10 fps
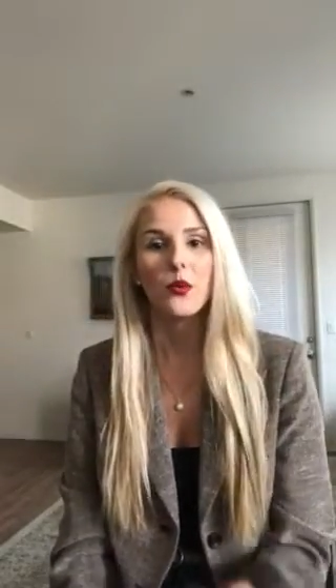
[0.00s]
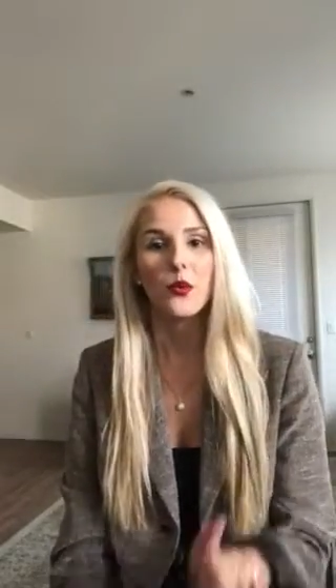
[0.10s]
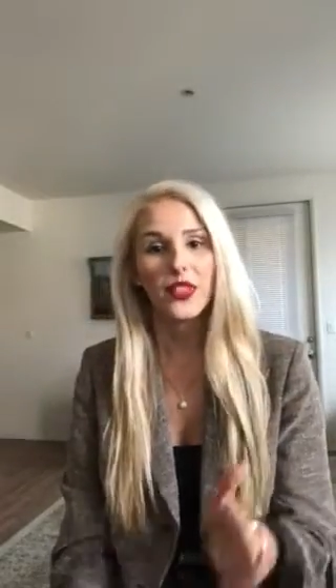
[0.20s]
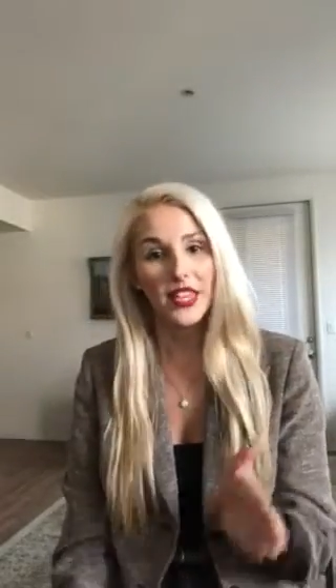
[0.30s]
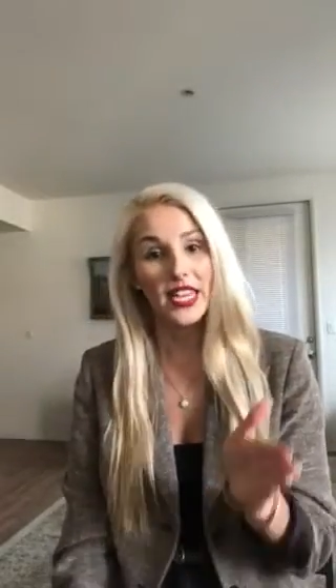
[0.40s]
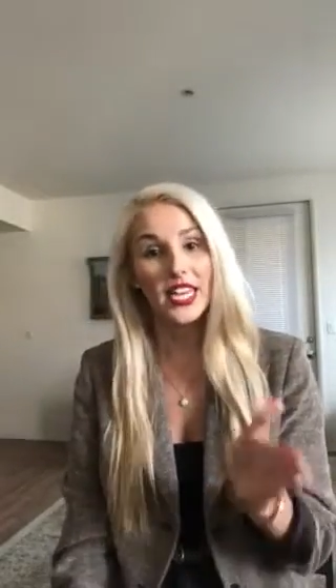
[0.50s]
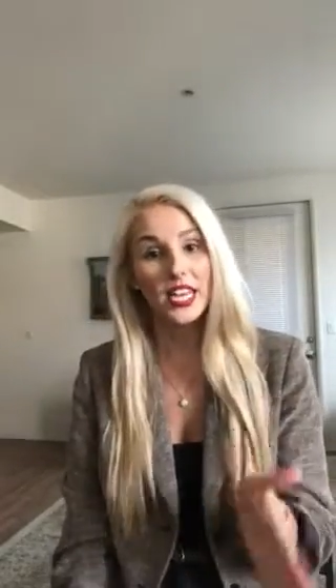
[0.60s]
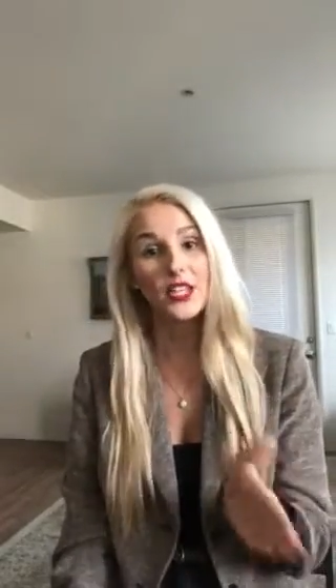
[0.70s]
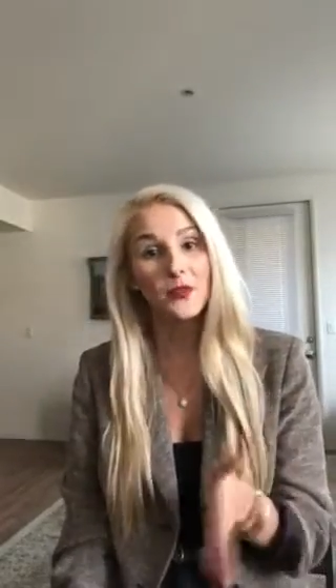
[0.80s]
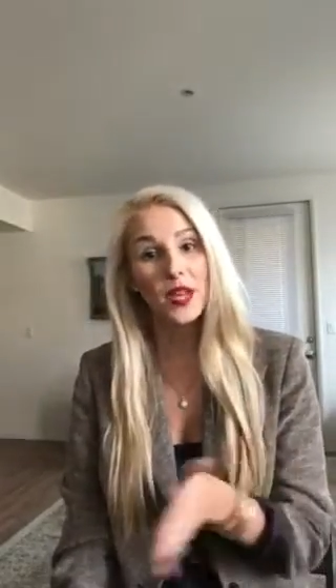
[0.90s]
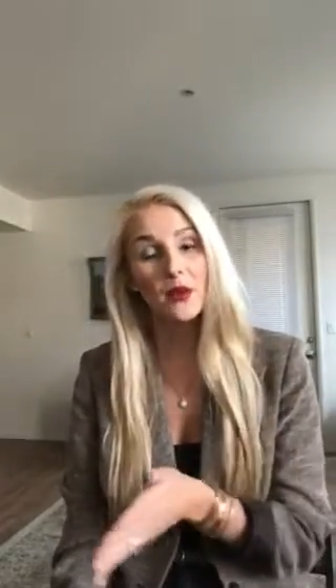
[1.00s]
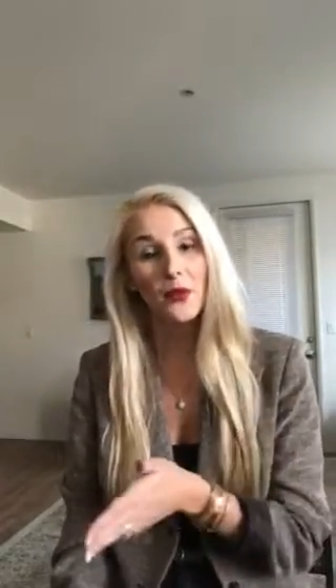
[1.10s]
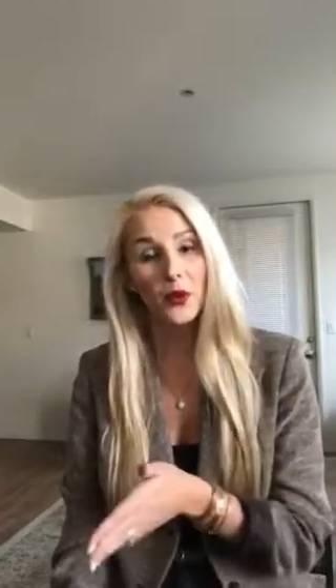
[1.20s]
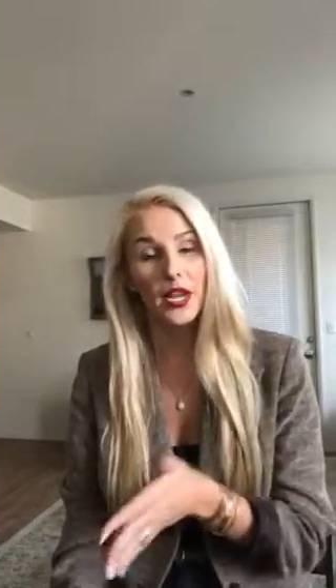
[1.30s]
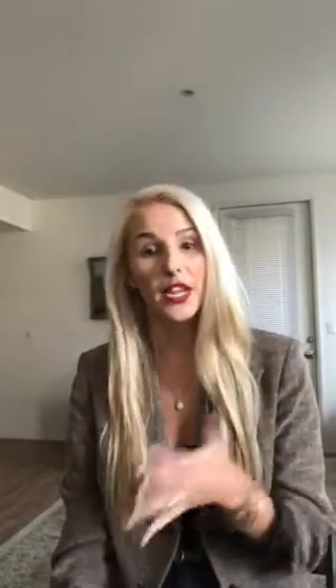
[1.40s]
within each main
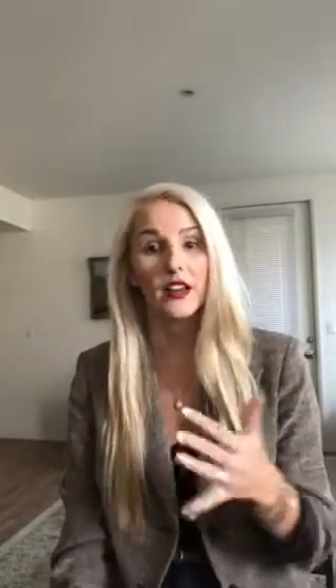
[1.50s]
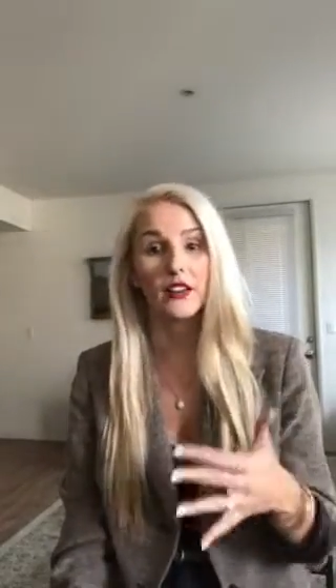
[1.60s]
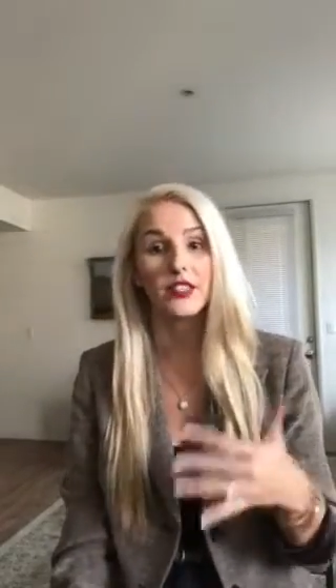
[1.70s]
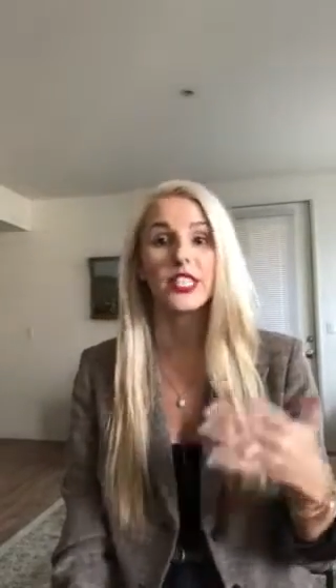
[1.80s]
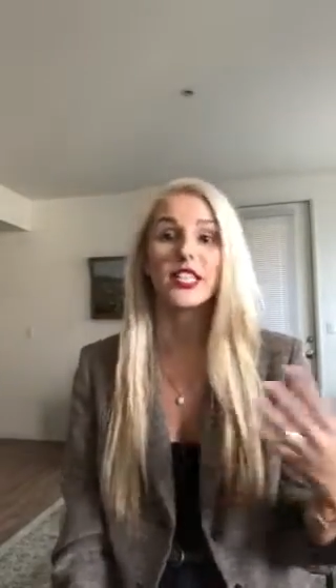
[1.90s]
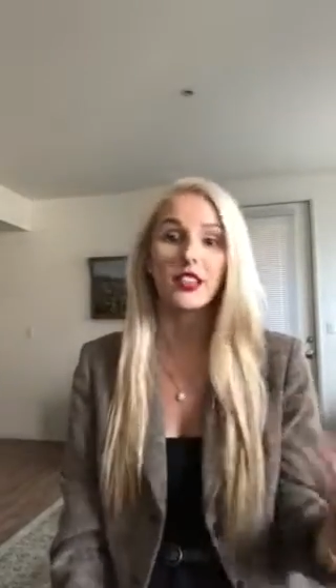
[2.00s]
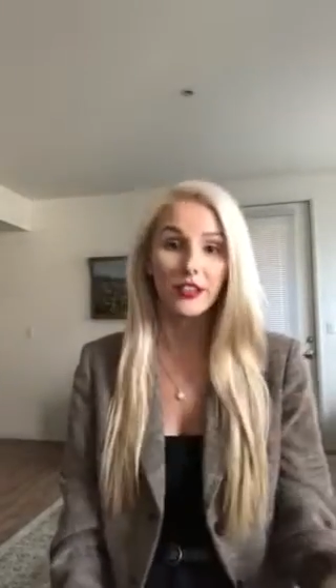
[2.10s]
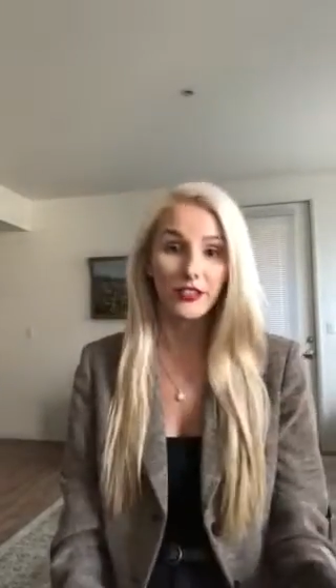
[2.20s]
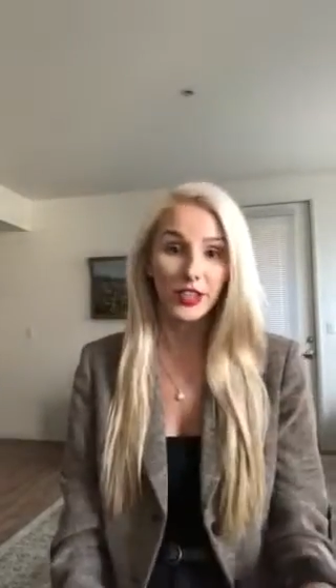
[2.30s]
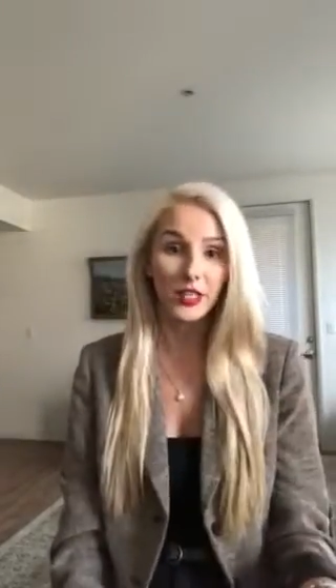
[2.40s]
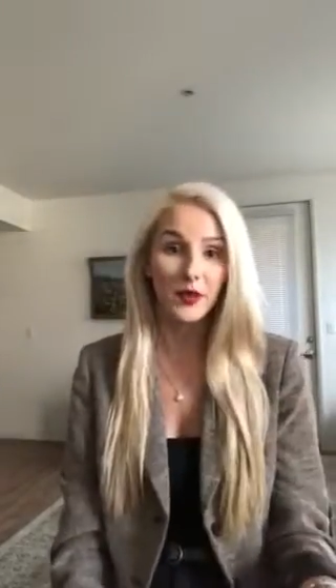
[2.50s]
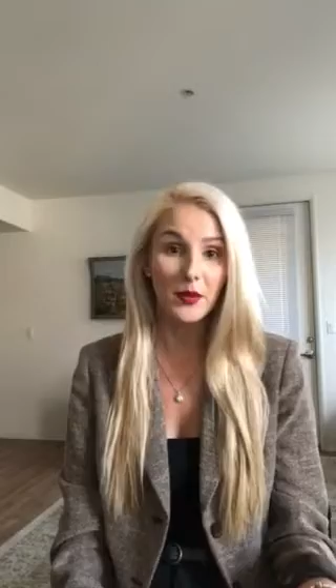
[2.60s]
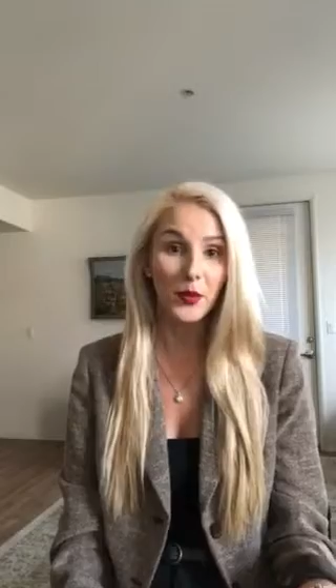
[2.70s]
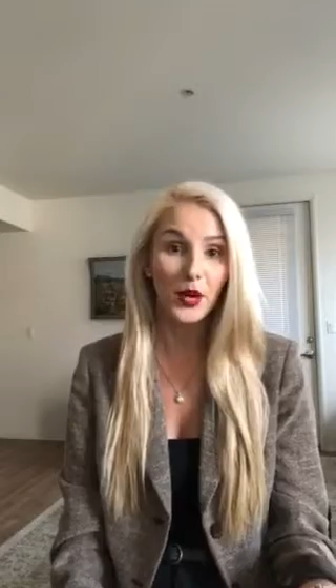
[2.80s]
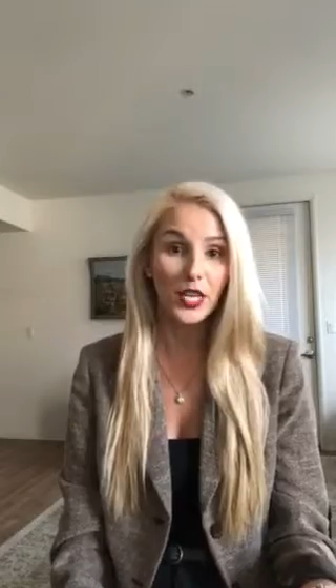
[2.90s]
point, and obviously the first
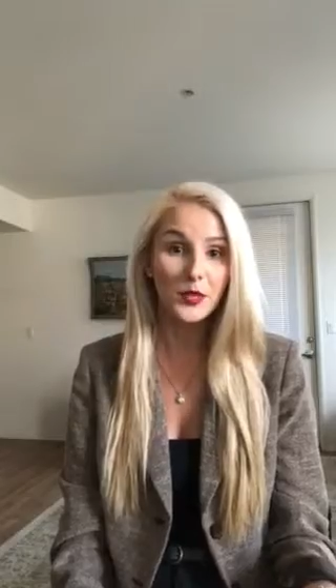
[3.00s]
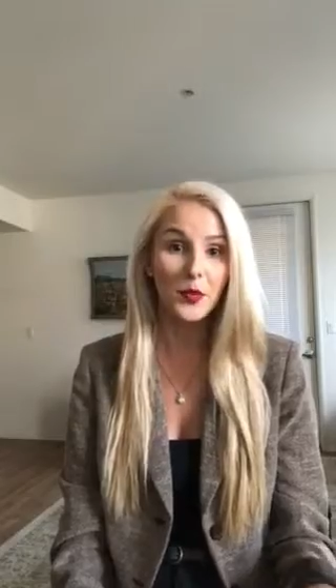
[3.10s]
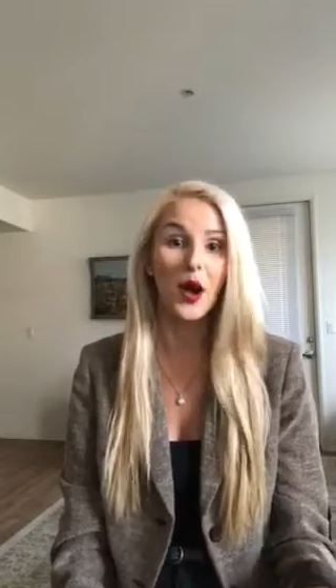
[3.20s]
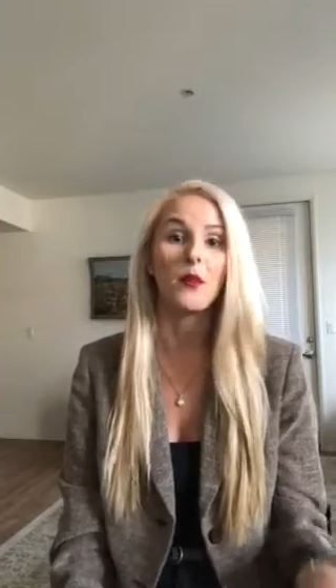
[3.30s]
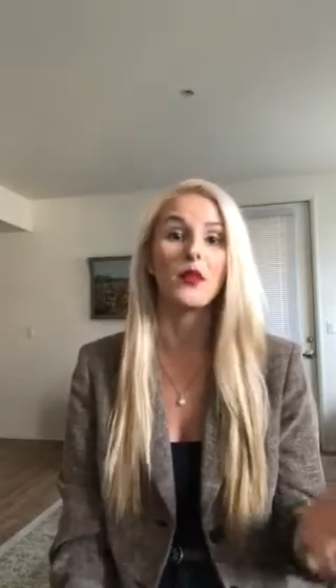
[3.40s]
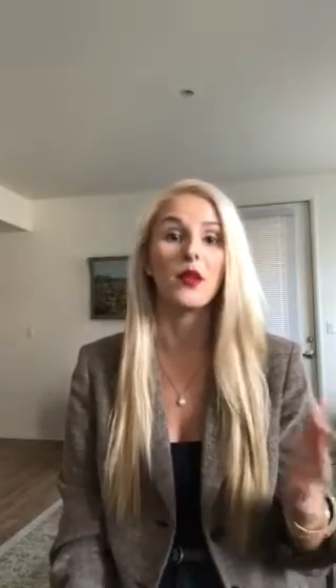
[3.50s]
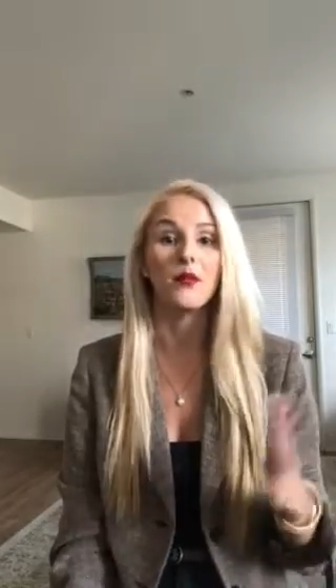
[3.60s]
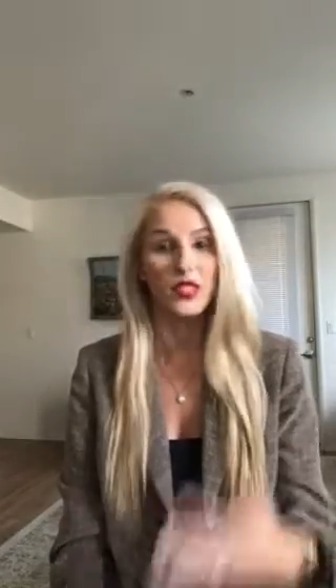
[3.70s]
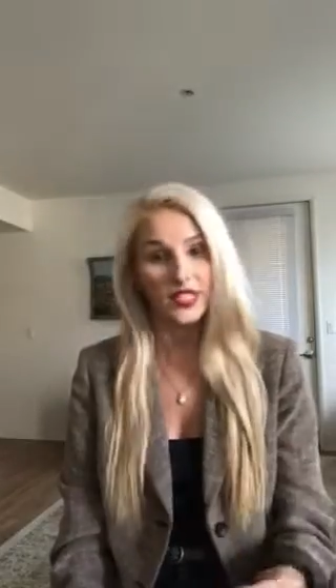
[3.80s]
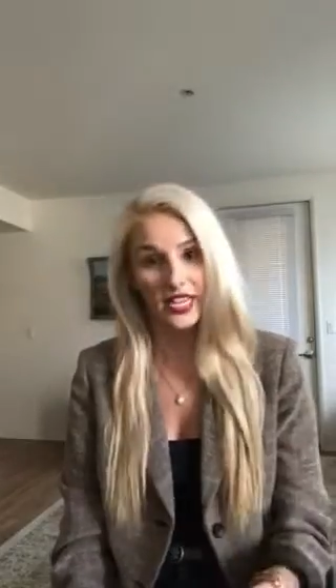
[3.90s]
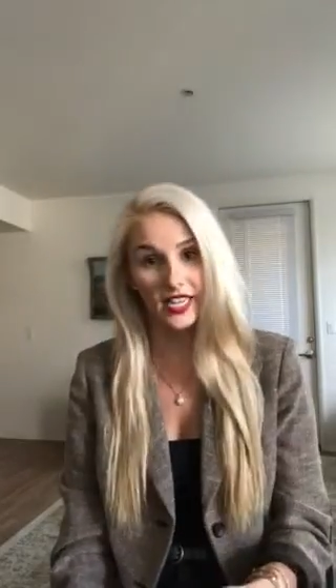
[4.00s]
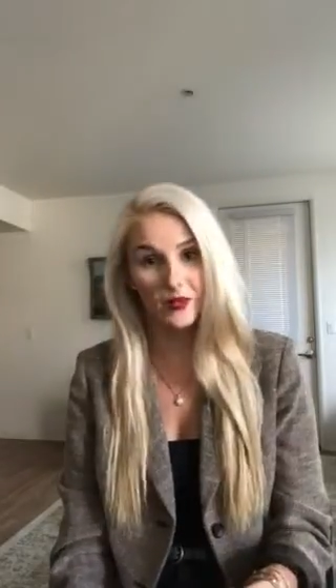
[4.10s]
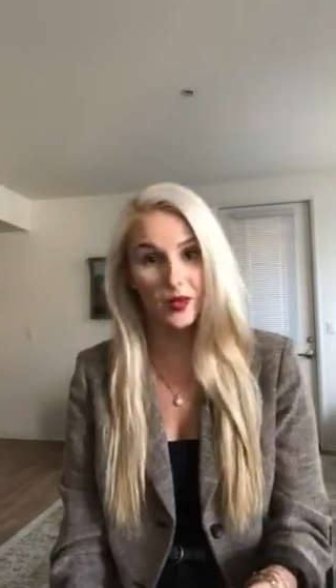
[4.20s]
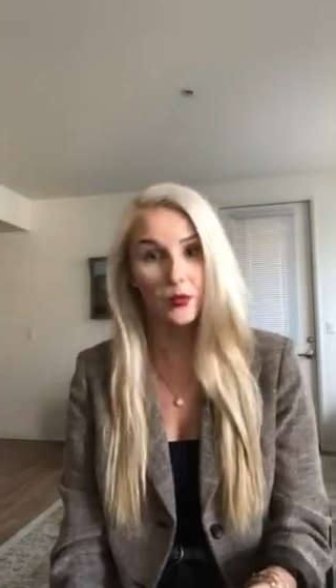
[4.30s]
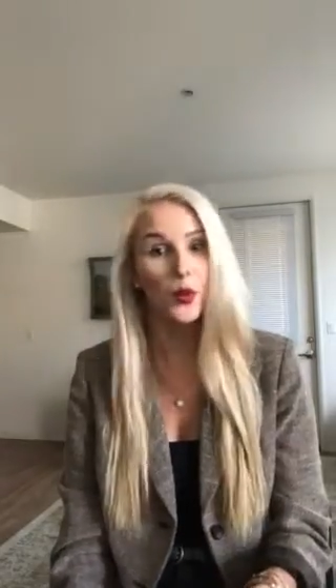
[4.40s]
main point is problem, the second
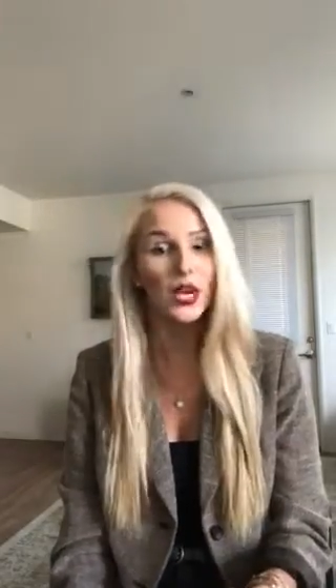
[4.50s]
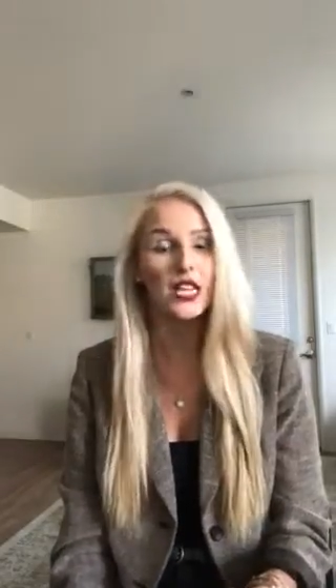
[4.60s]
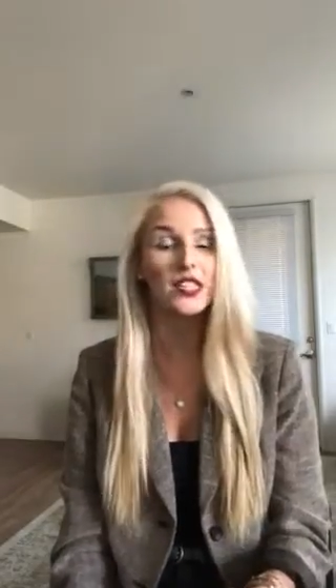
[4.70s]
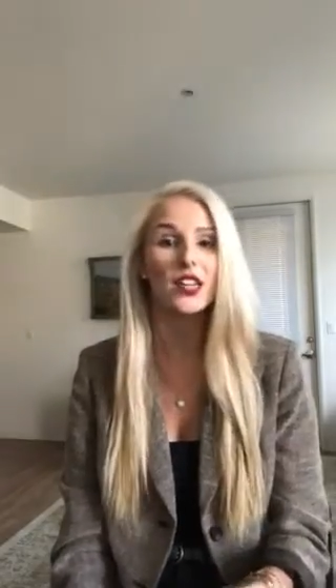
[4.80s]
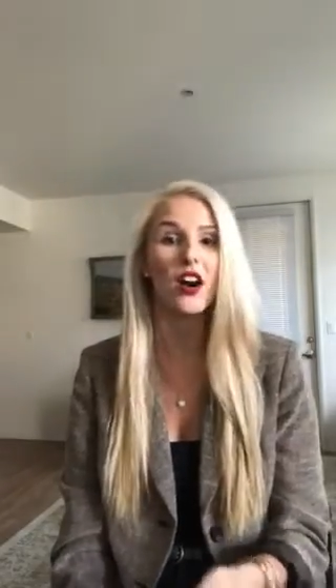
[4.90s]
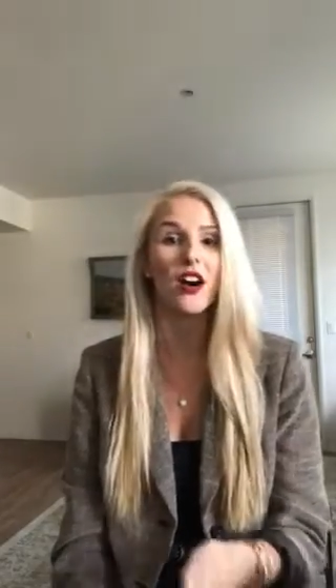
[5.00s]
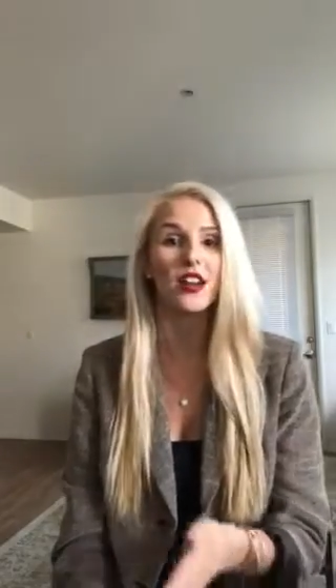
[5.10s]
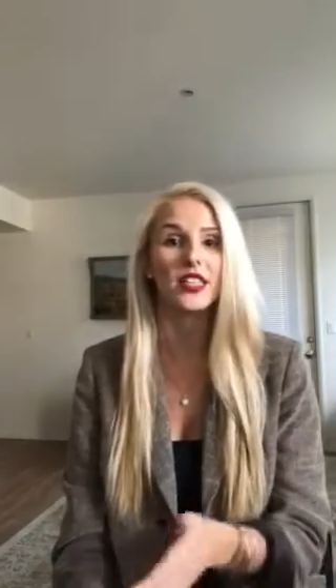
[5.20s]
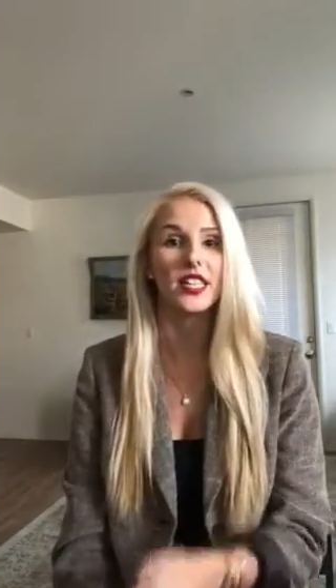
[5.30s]
main point is cause,